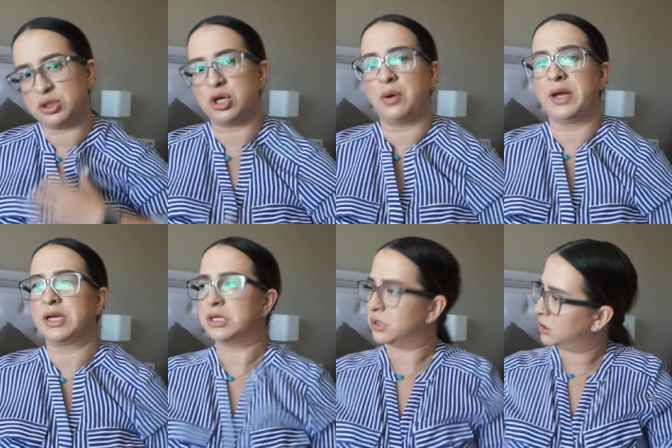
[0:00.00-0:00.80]
showing.
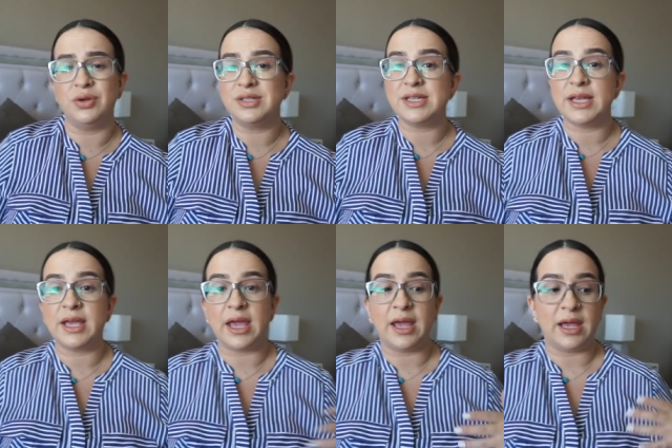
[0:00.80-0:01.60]
You can take
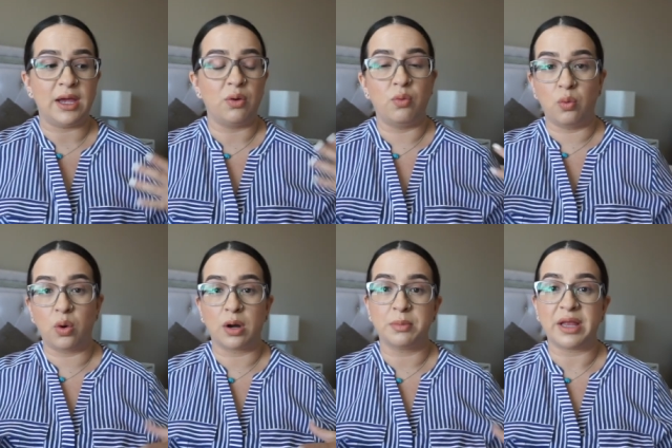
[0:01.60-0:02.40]
a
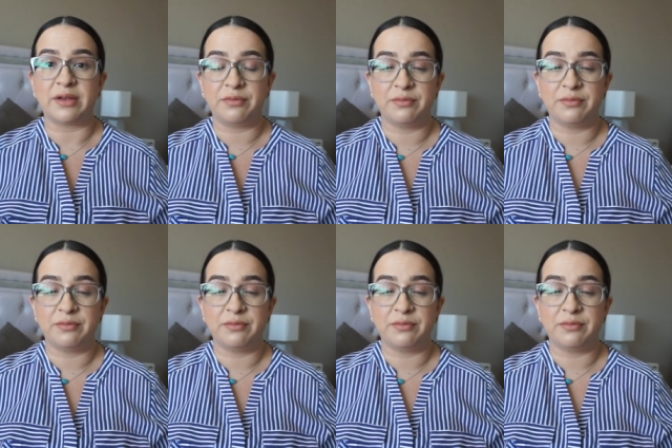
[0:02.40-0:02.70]
warm like